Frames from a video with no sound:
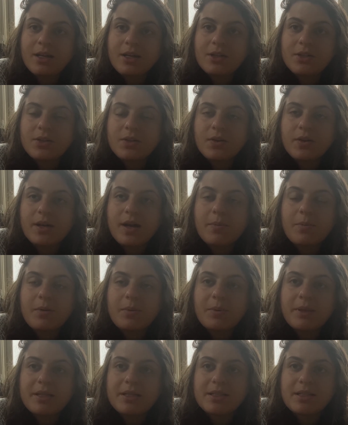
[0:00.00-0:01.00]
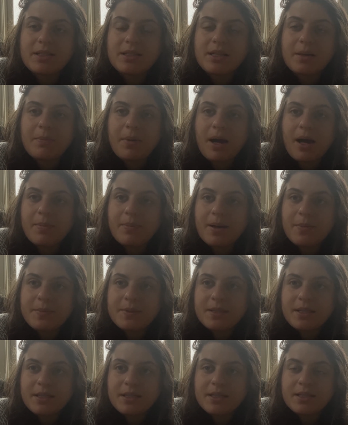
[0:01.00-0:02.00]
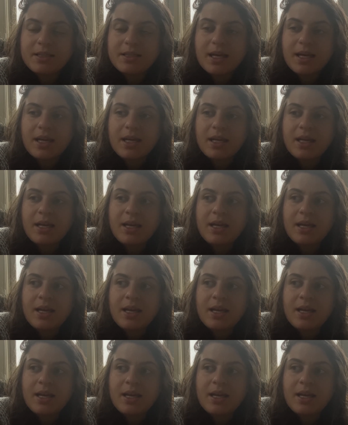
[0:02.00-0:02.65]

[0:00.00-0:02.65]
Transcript: So a couple of places did pop-ups in the state,